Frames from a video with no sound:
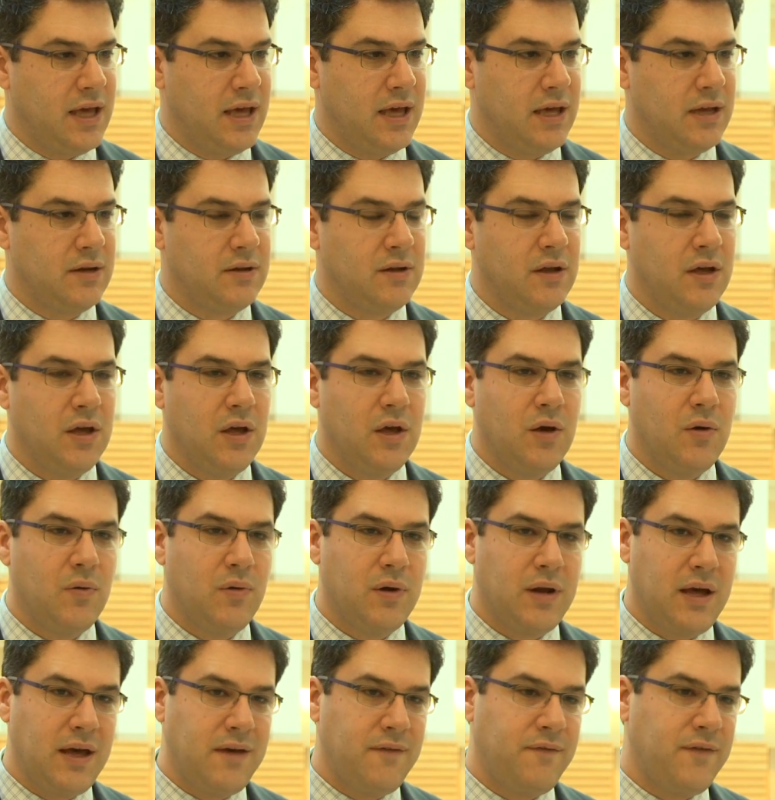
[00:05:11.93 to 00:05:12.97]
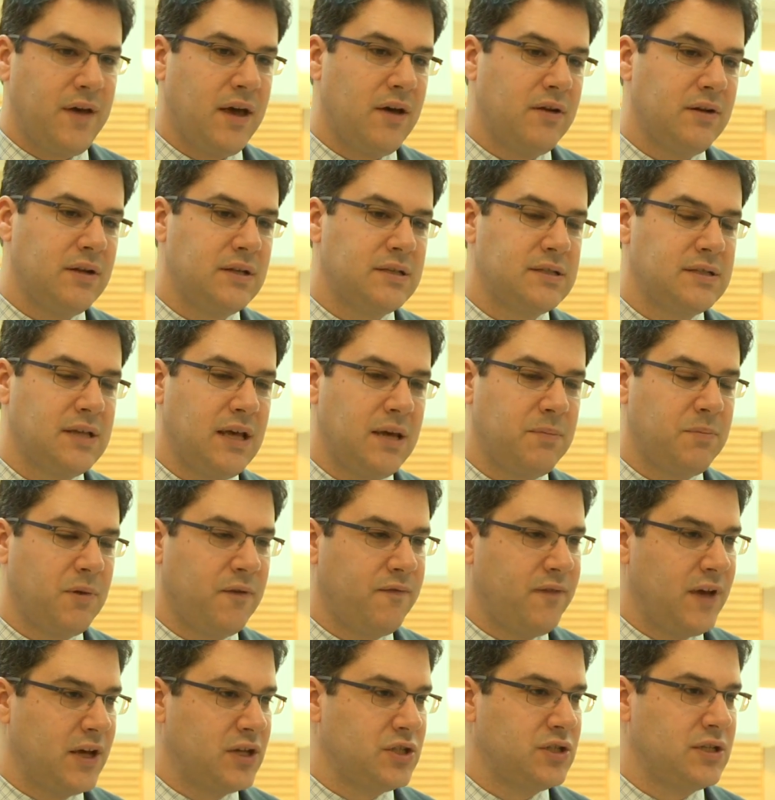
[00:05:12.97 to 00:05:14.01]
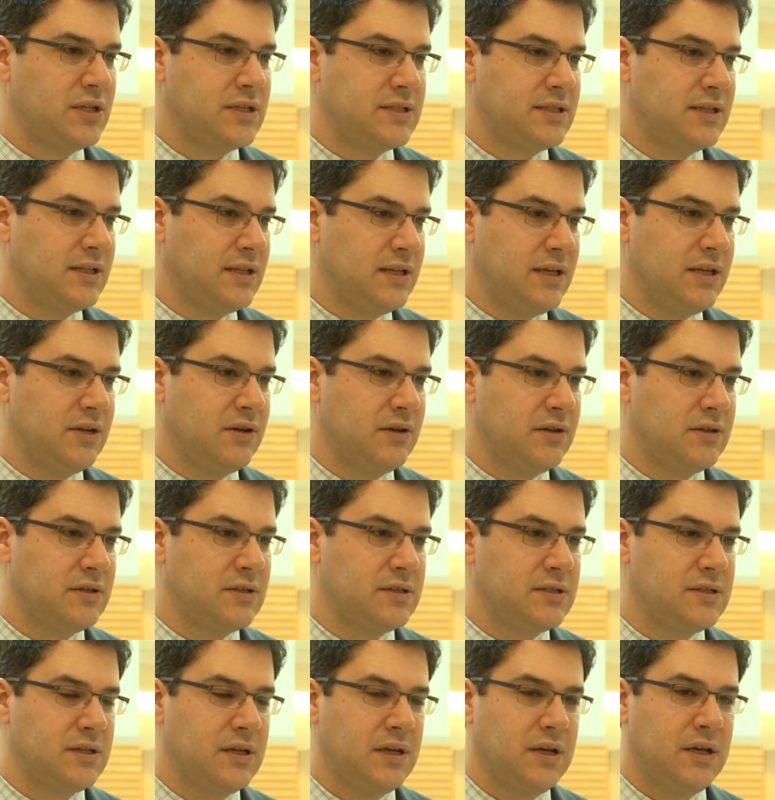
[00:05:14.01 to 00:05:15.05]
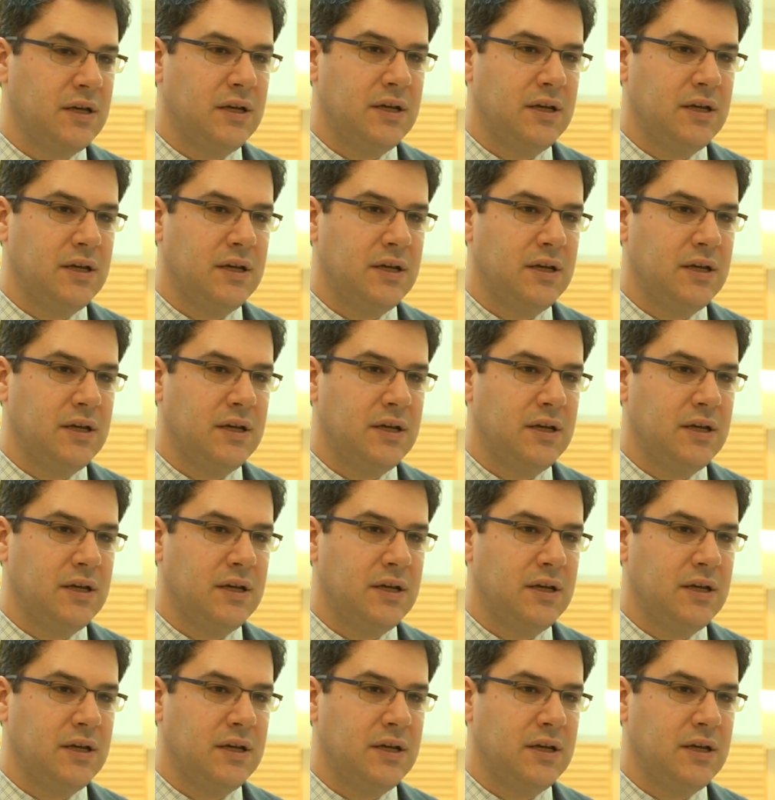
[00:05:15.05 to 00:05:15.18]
And what I found is that perfectionistic leaders